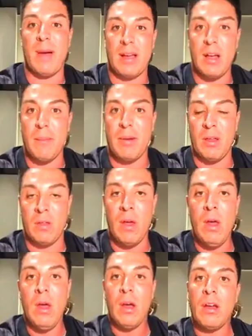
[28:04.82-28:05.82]
my company's
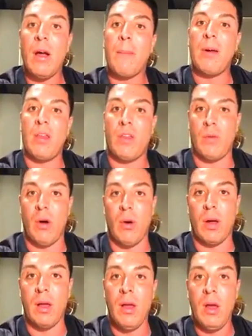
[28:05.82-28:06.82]
company's
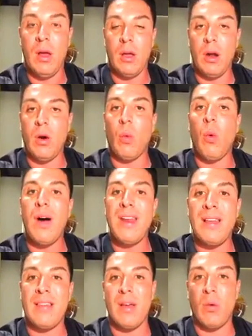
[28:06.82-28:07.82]
throwing? You know, what
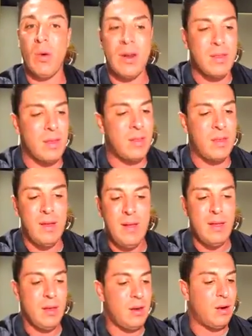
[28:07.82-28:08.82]
is it? What is is it?
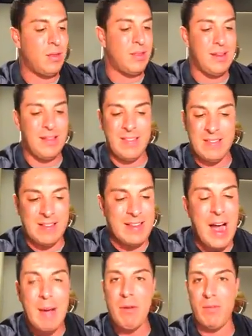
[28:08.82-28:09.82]
You know, is it is it the
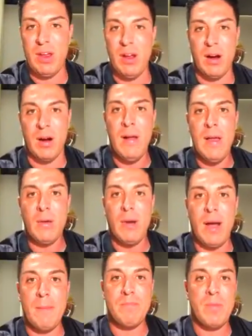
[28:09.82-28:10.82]
time of year,
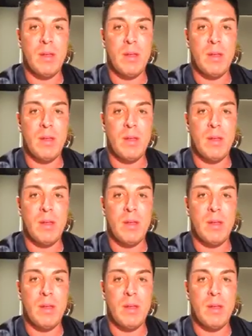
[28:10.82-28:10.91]
right?